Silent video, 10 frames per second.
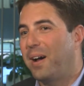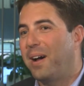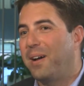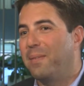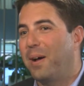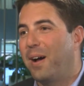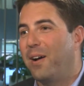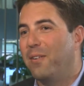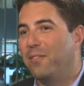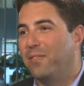
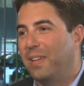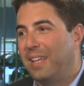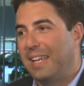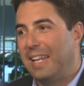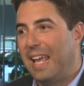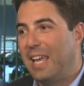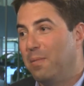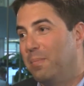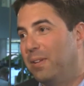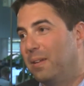of an
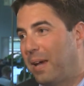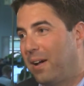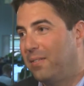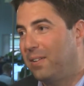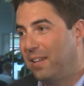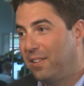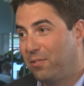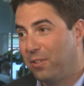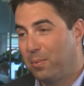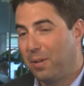£8 billion
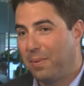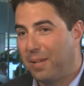industry is pretty